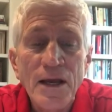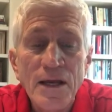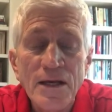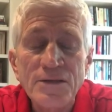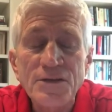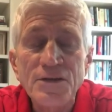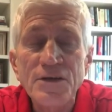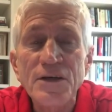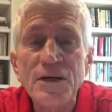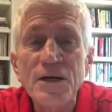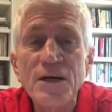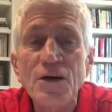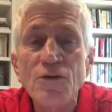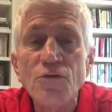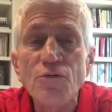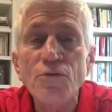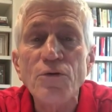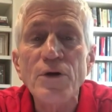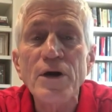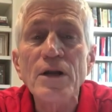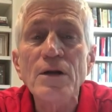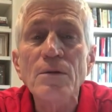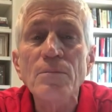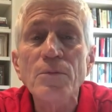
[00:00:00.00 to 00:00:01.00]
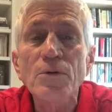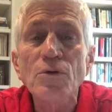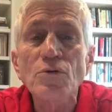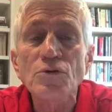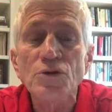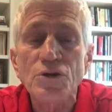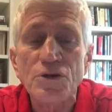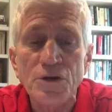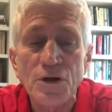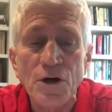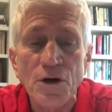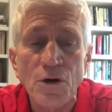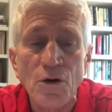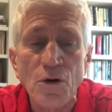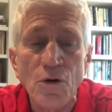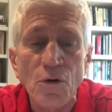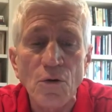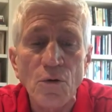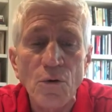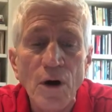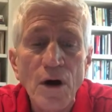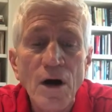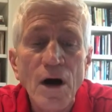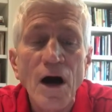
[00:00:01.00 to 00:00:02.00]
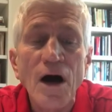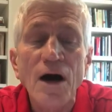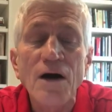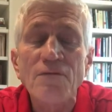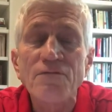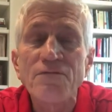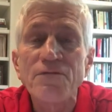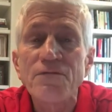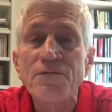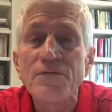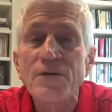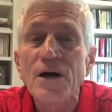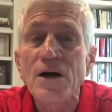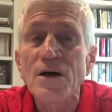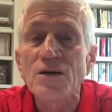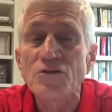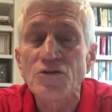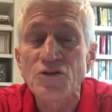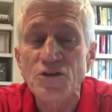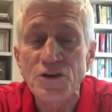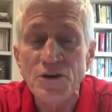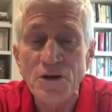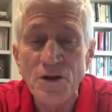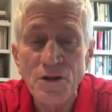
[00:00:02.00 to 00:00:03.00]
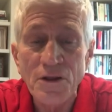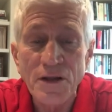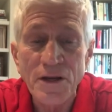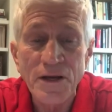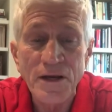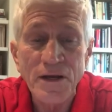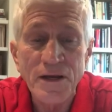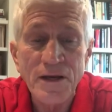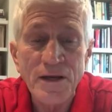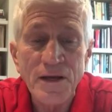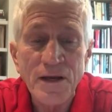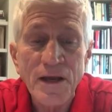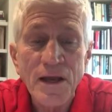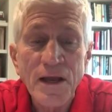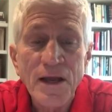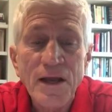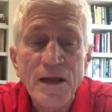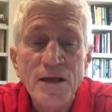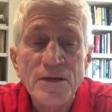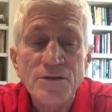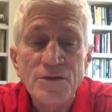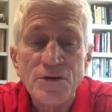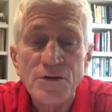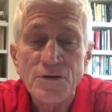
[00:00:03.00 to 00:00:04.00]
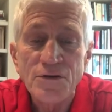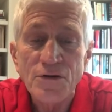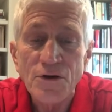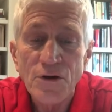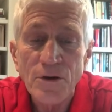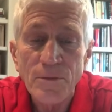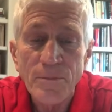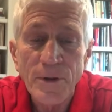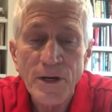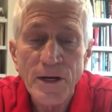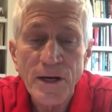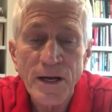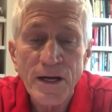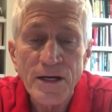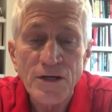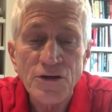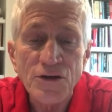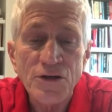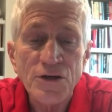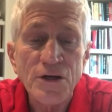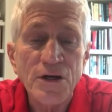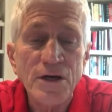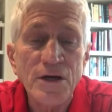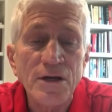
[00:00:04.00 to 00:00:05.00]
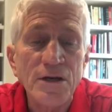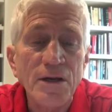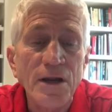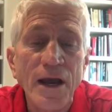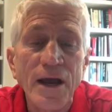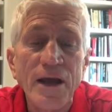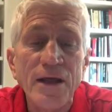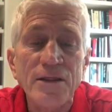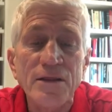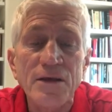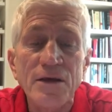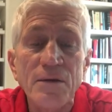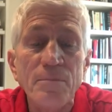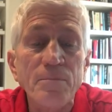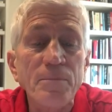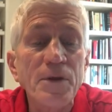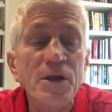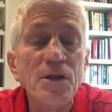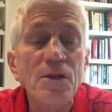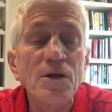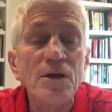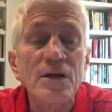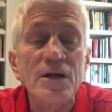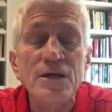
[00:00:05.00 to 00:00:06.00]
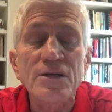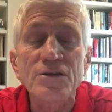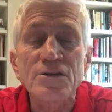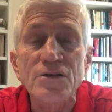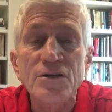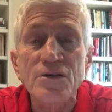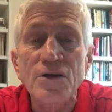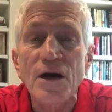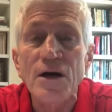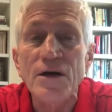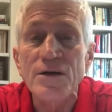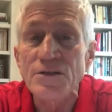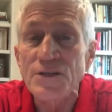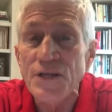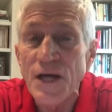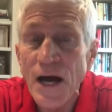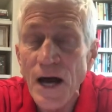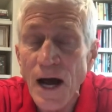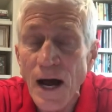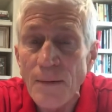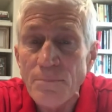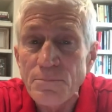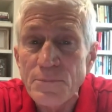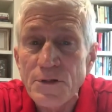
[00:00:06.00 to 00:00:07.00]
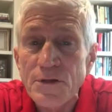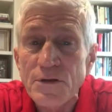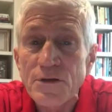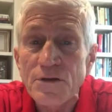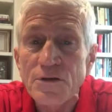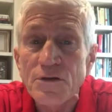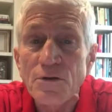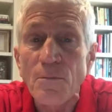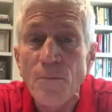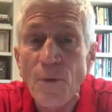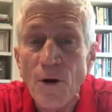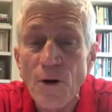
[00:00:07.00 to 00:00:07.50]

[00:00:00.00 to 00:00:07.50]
It's an incredible show of agility, determination, and the ability to adapt to